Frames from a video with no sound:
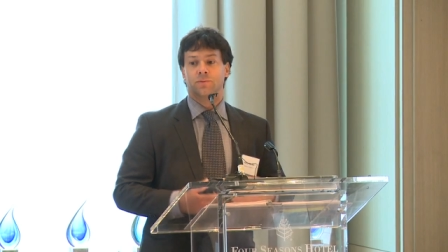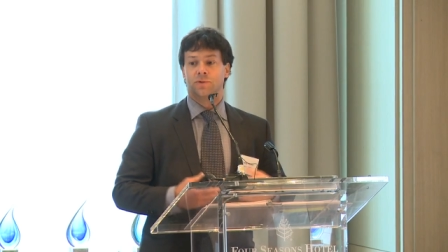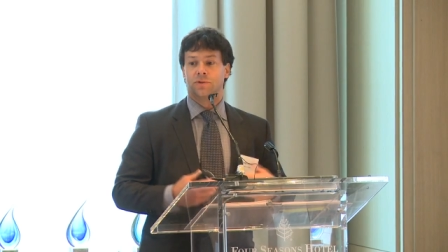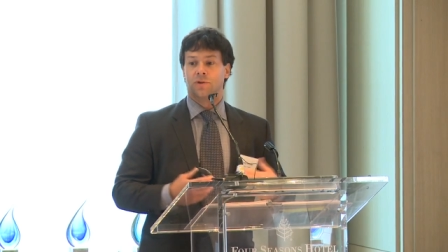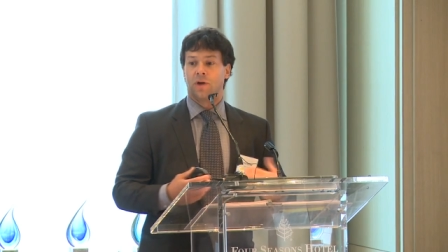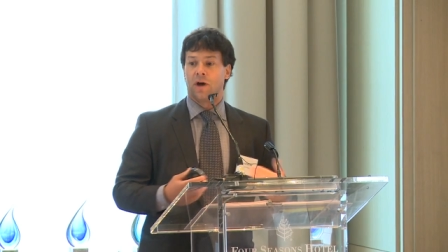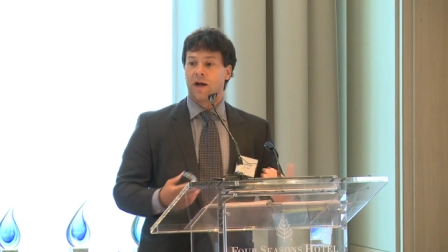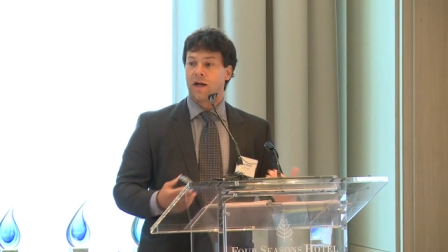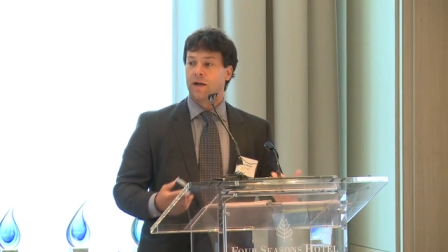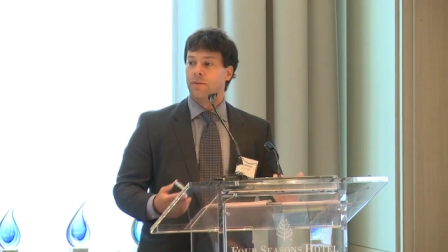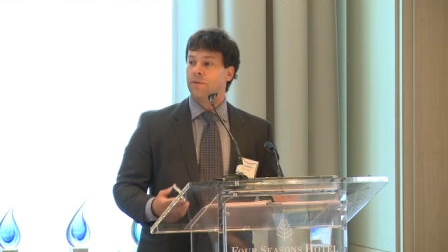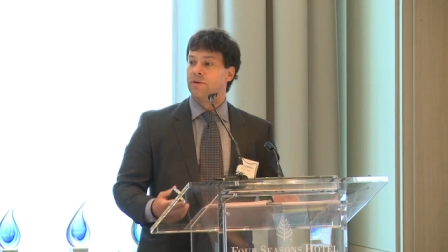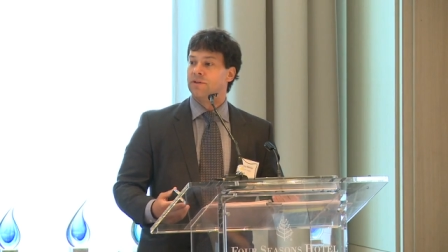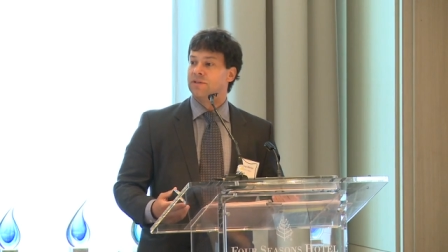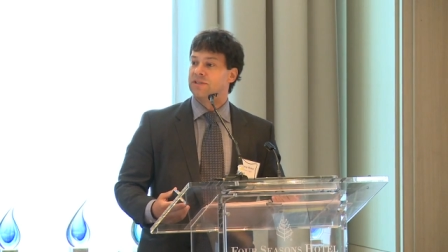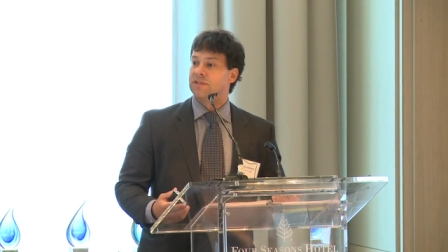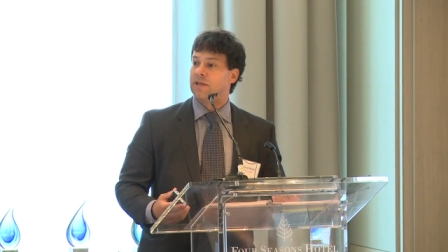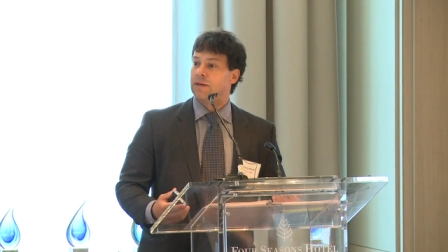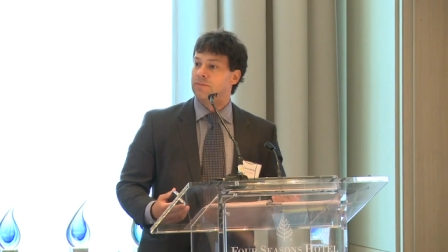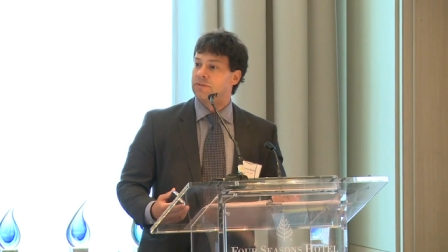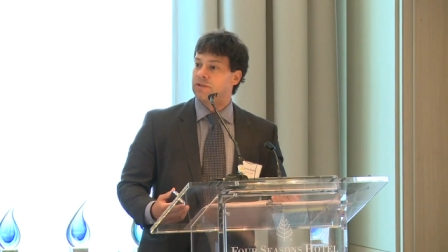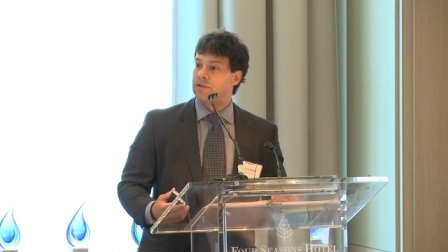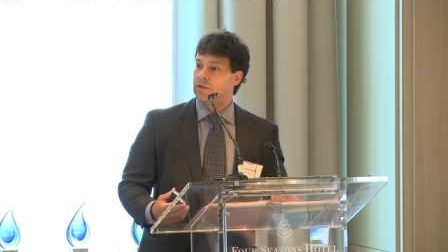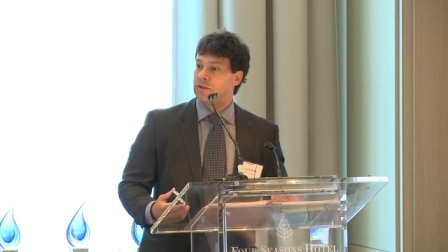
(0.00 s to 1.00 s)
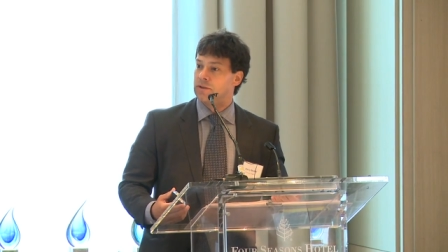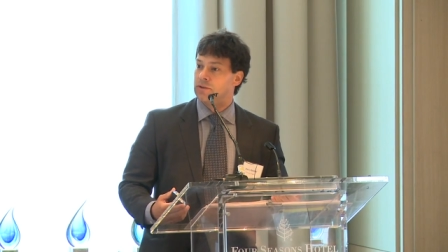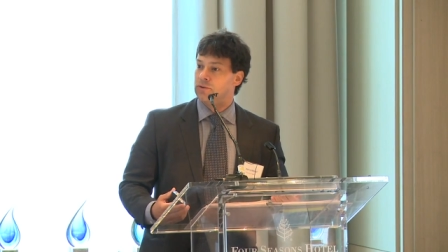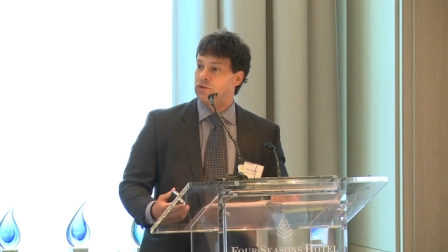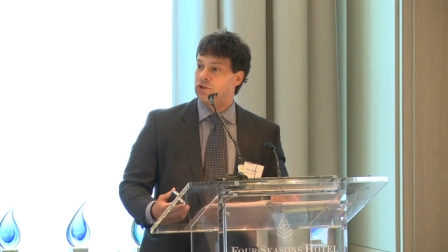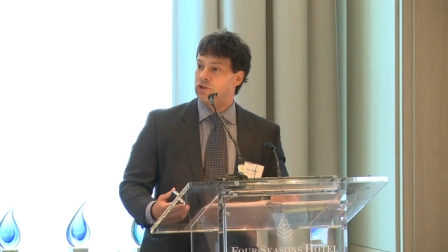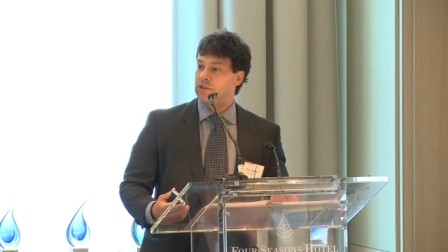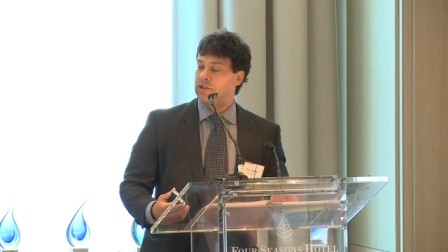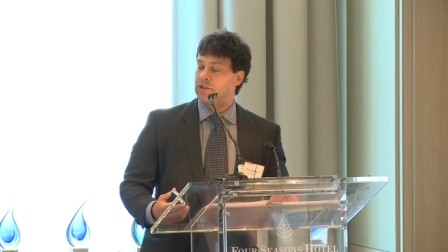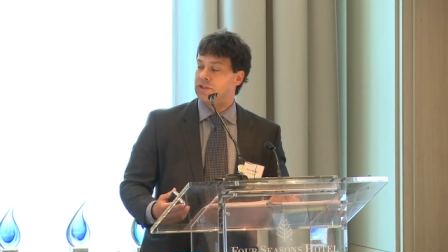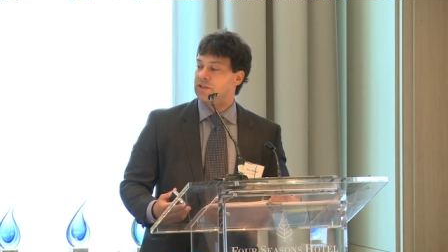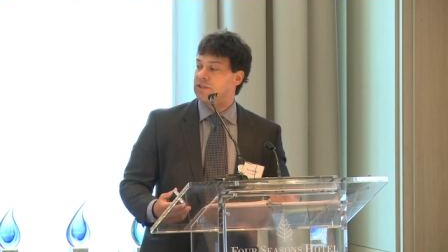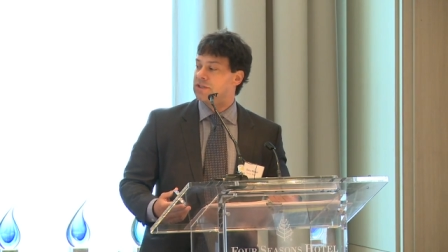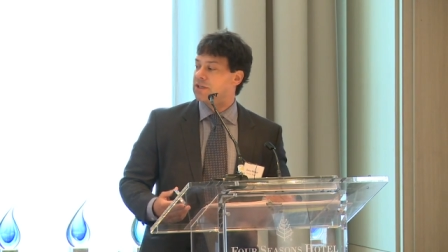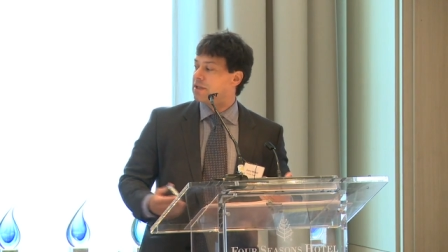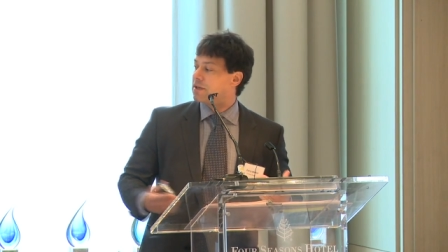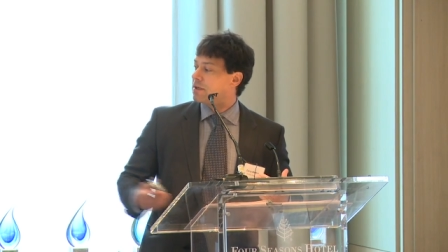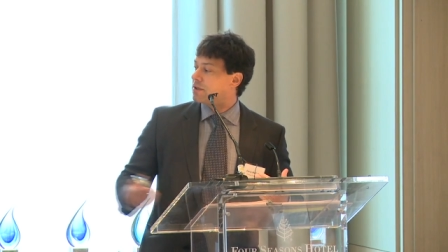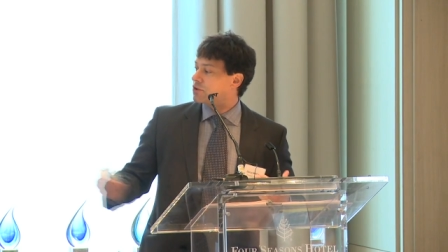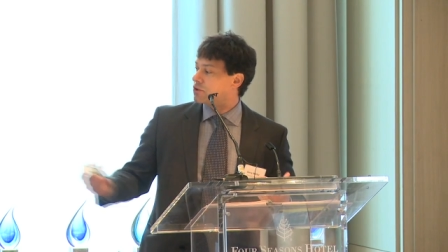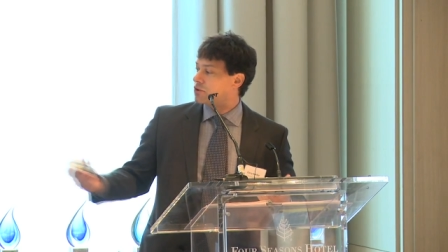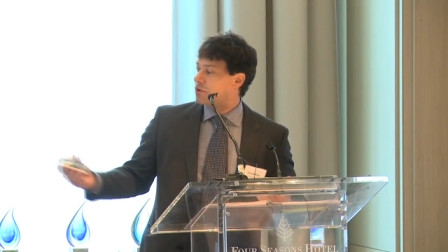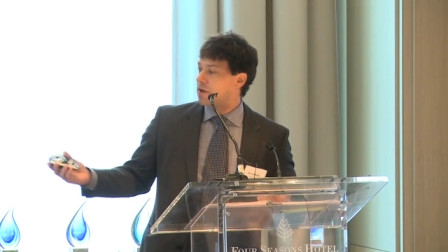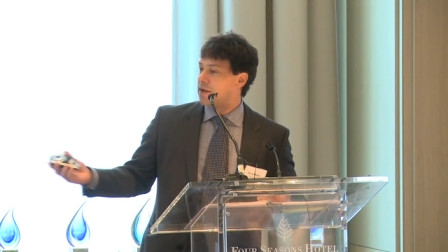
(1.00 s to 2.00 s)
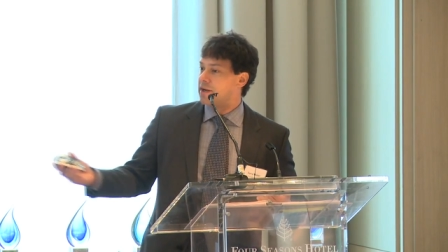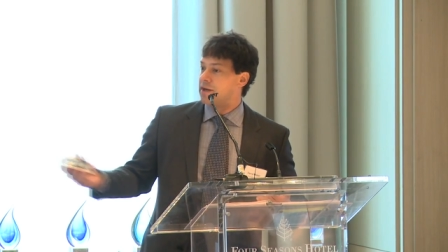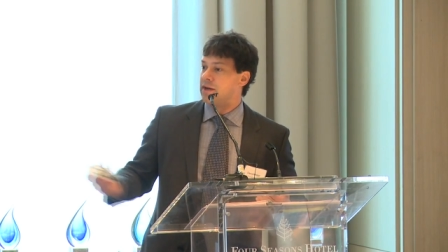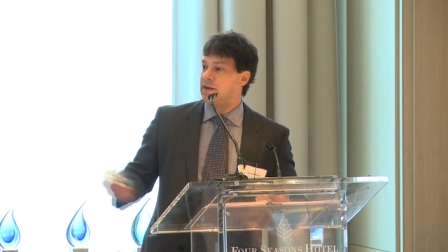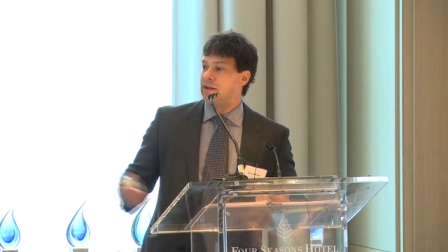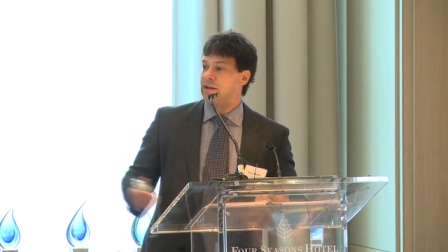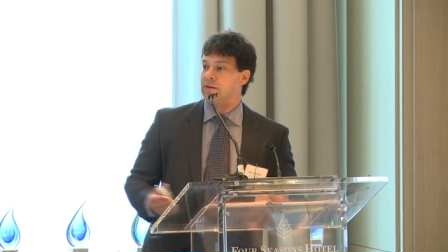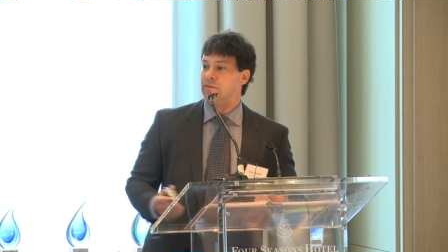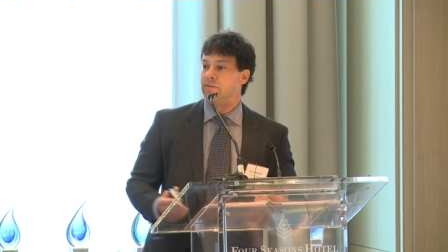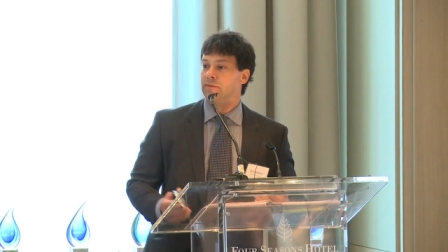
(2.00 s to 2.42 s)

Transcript: We'll talk about some solutions, and I'll try to